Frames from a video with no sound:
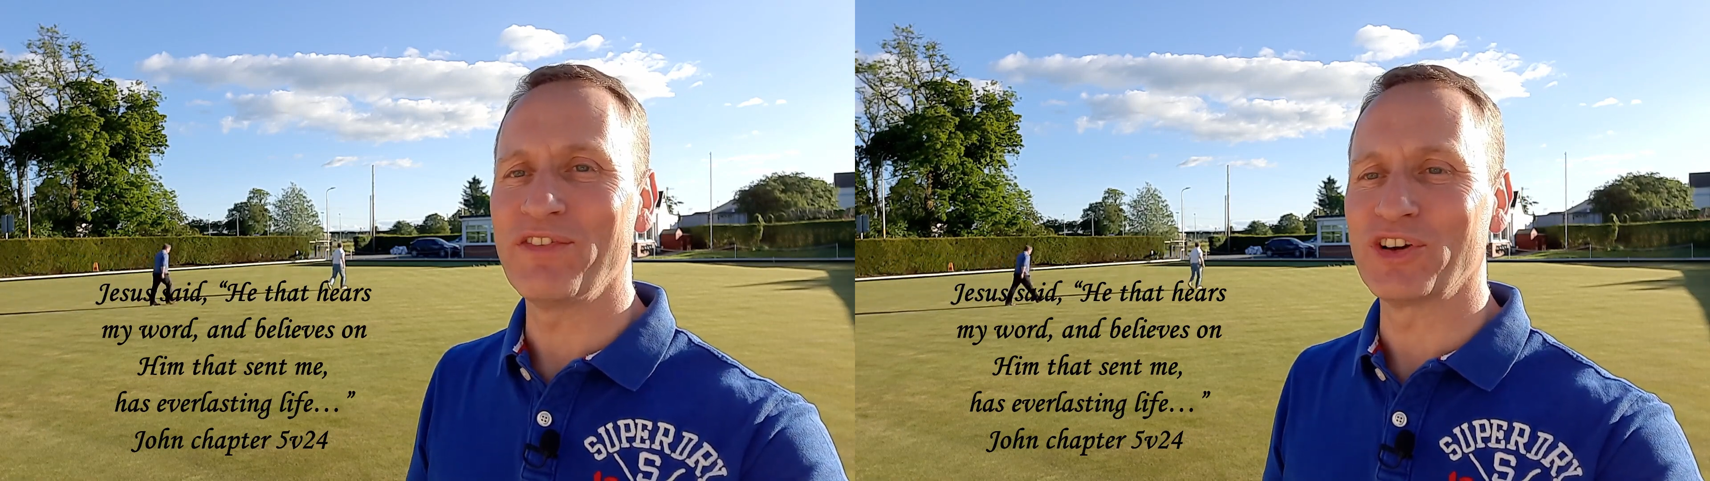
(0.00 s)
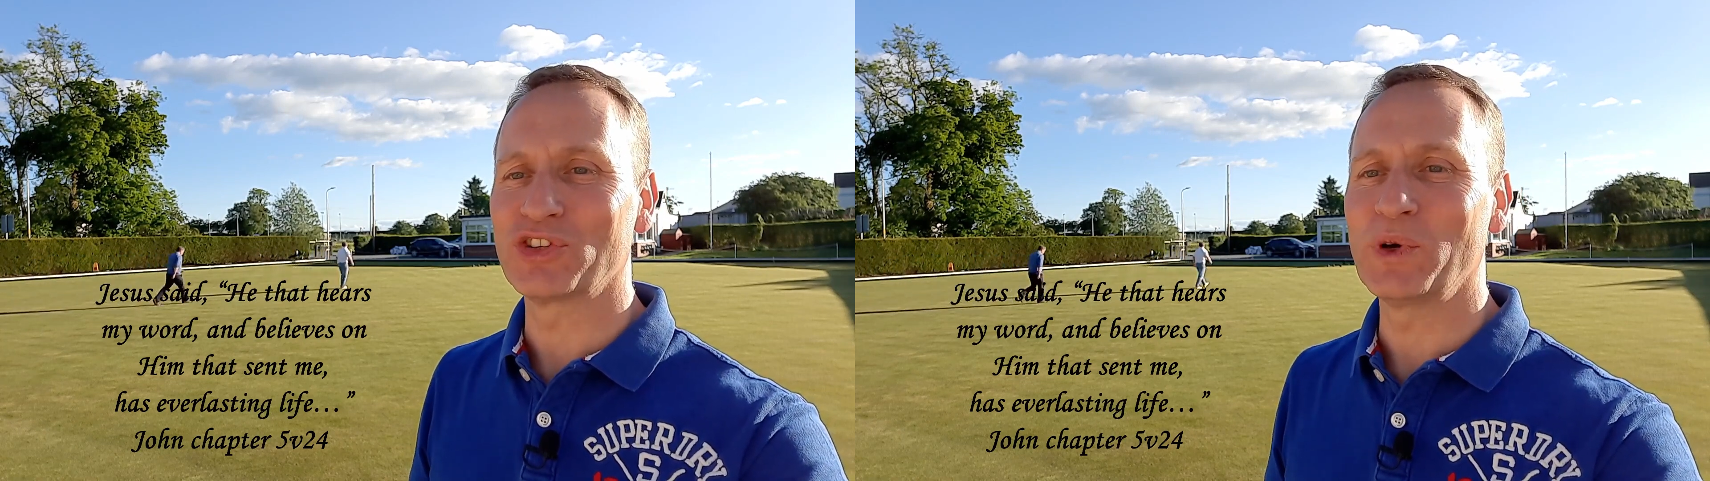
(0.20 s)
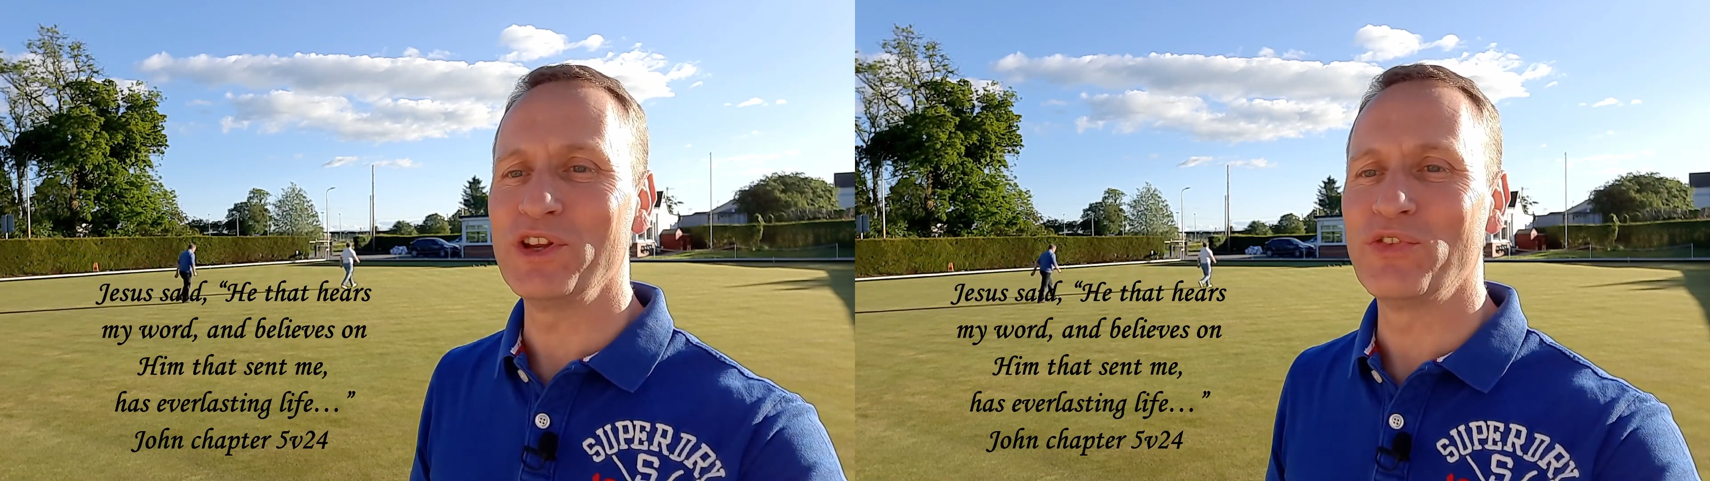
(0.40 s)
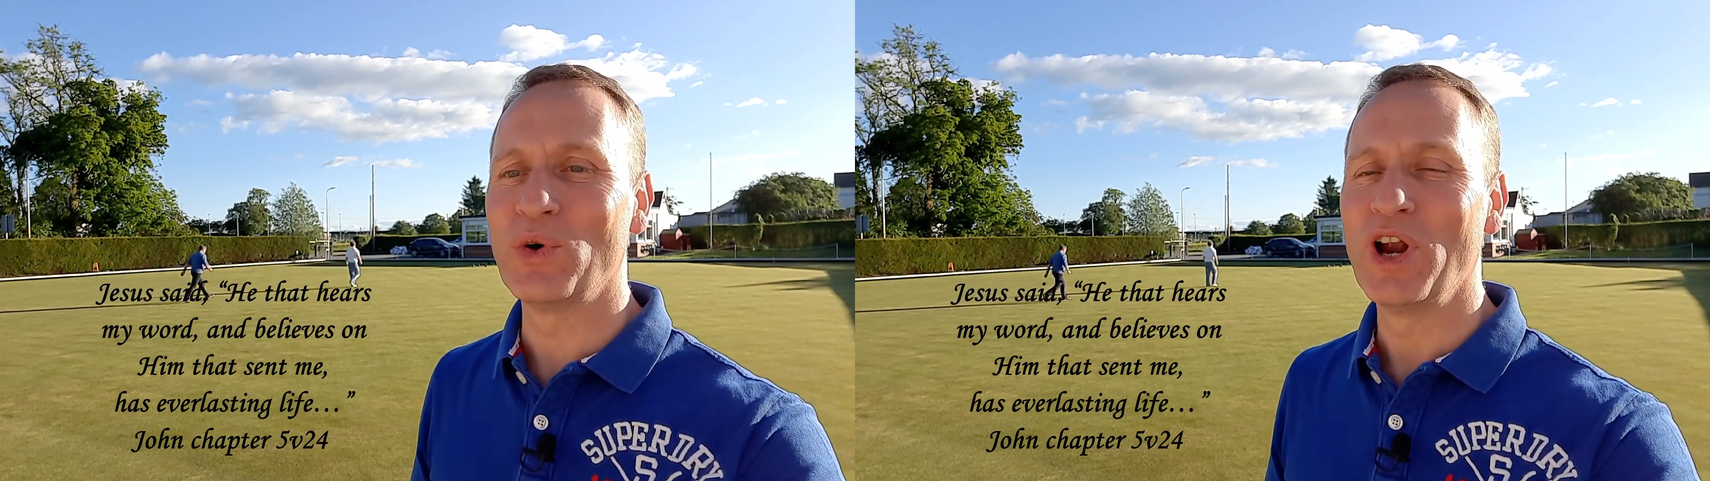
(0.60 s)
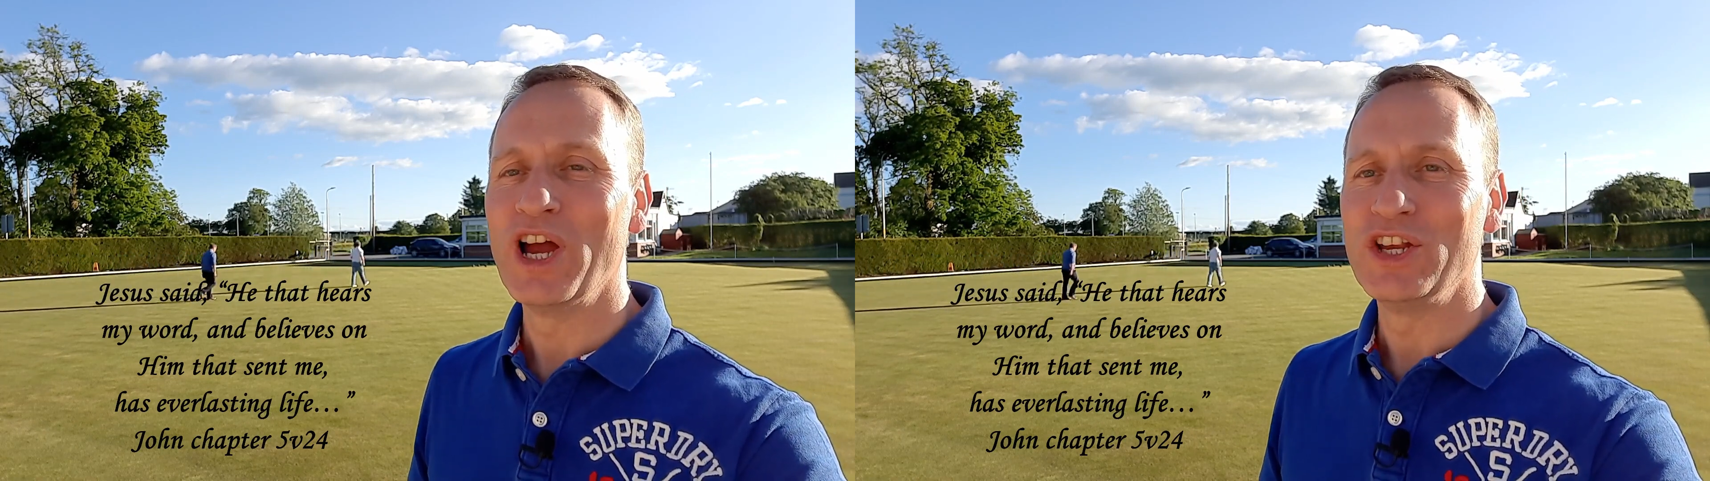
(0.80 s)
verse 24,
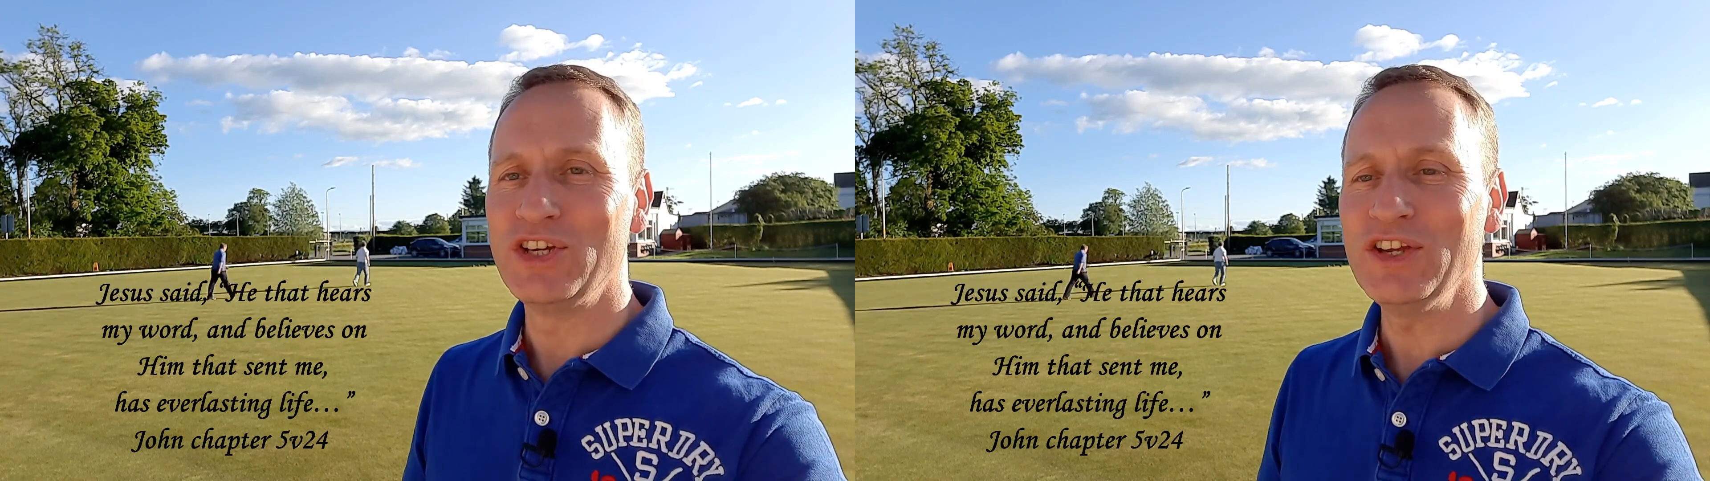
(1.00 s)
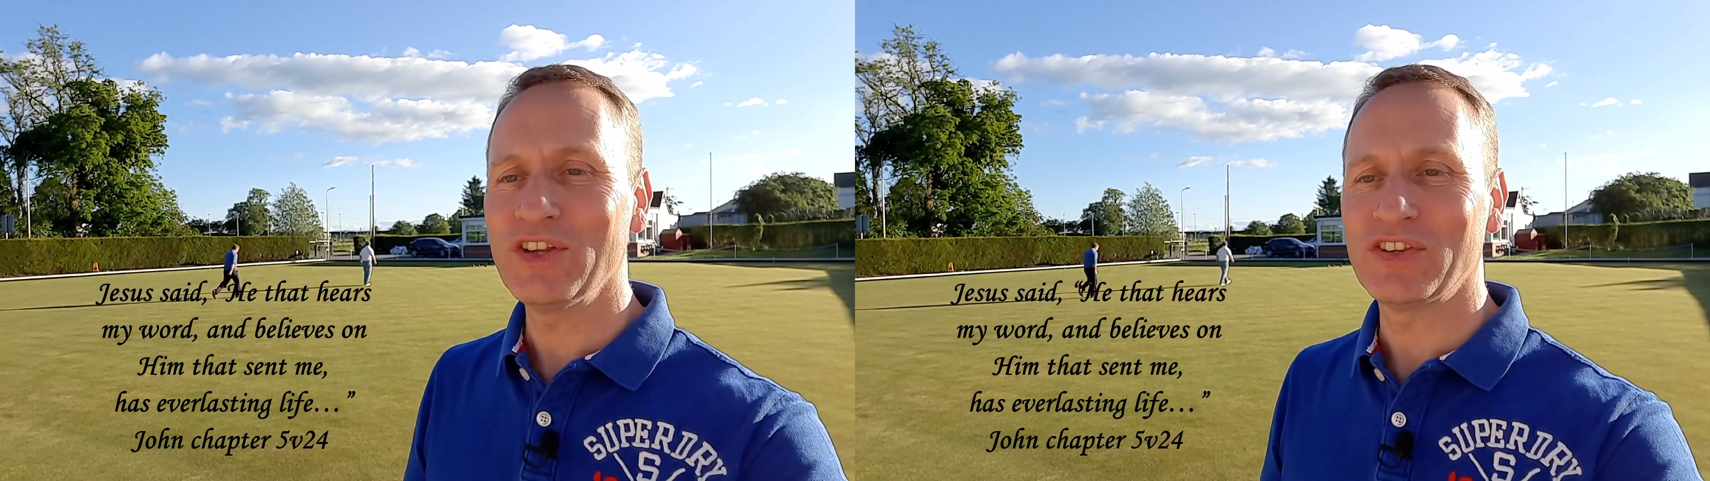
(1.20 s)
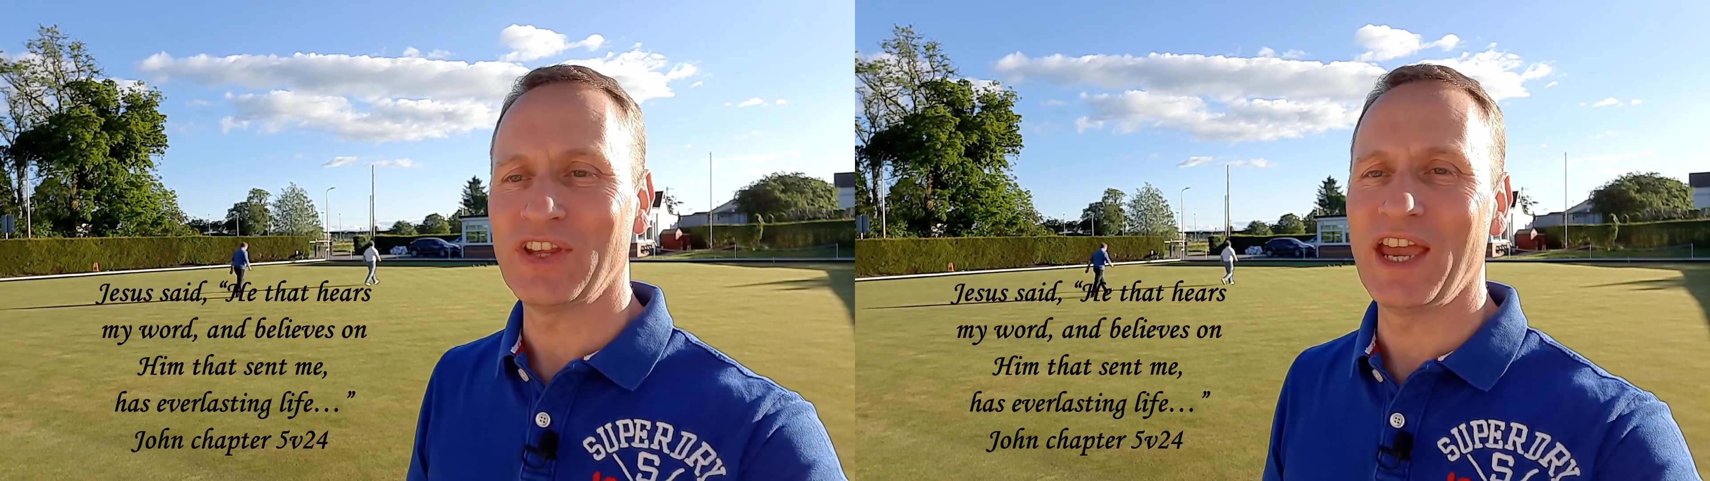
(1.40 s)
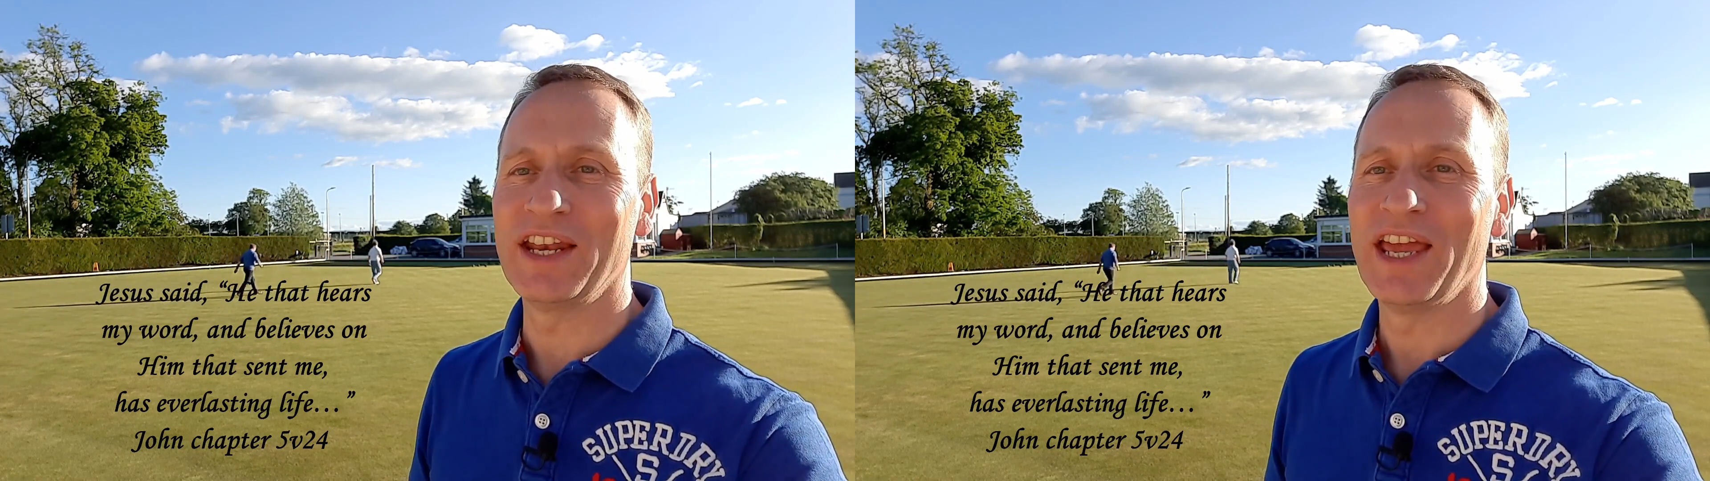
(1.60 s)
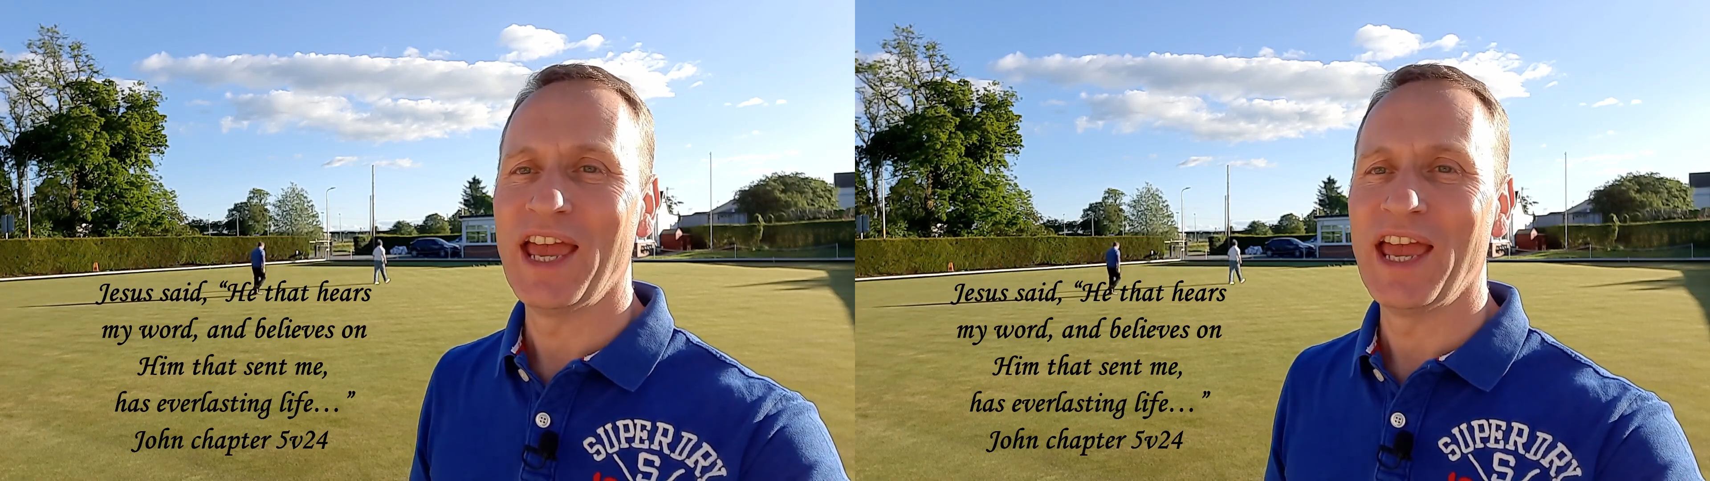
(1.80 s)
Jesus said,